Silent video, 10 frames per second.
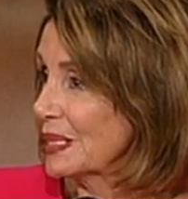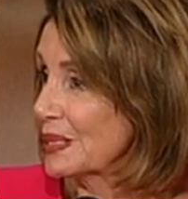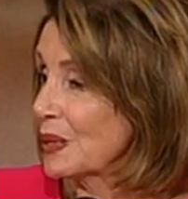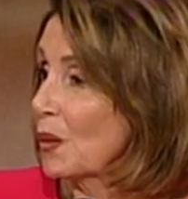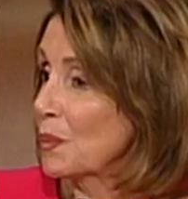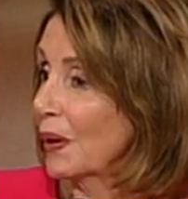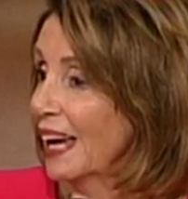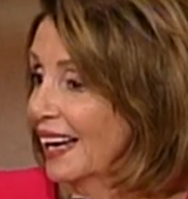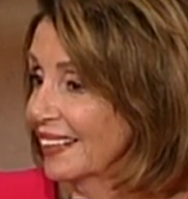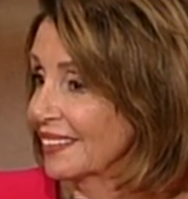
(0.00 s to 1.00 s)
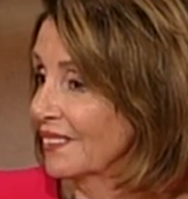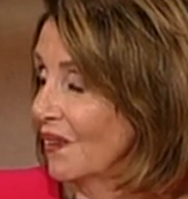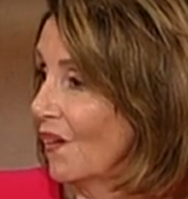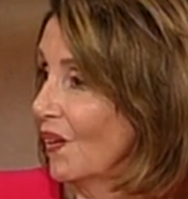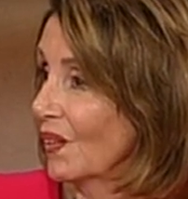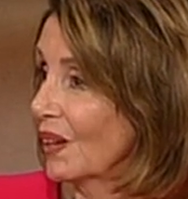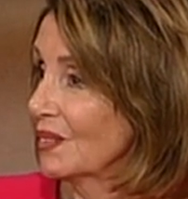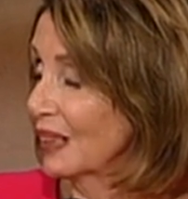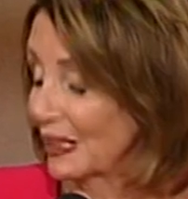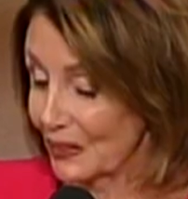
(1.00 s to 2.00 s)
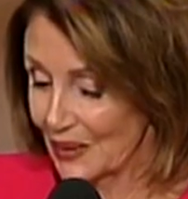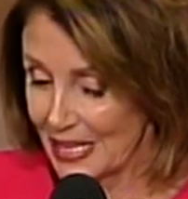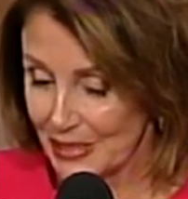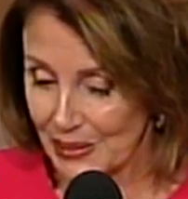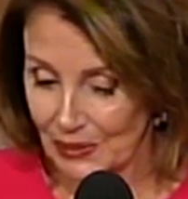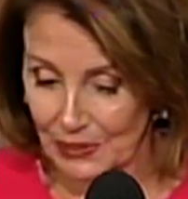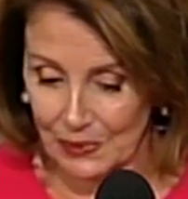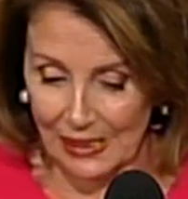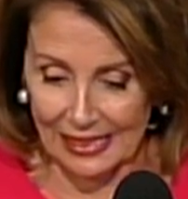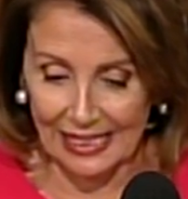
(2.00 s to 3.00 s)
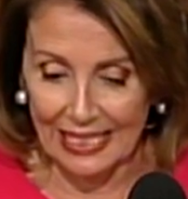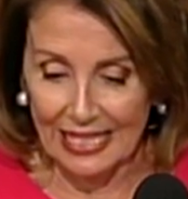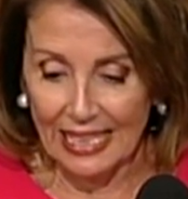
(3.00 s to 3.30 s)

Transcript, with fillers: we're so proud of all of our grandchildren.